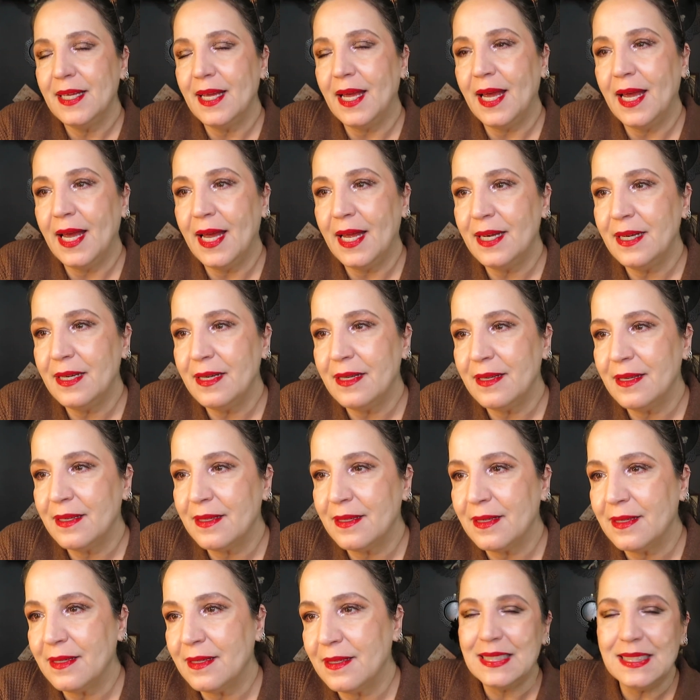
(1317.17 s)
And
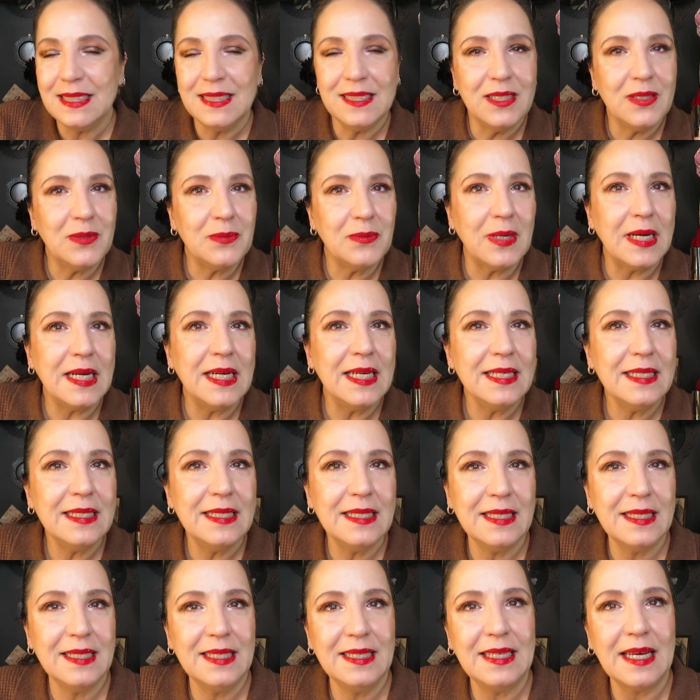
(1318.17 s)
you know what?
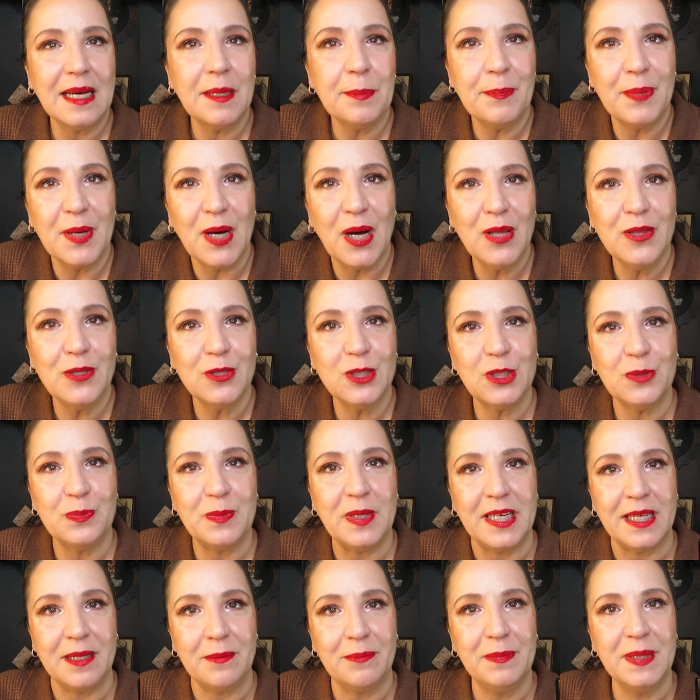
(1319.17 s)
That bothers
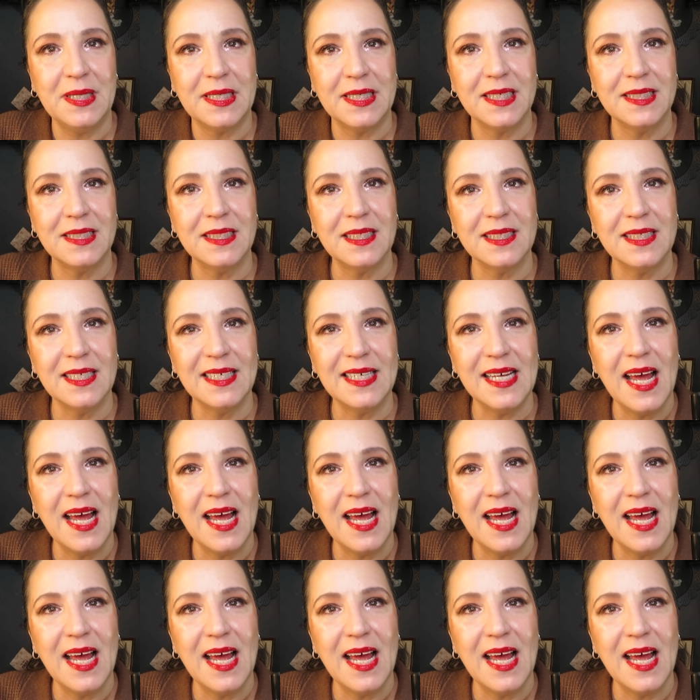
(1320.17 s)
me because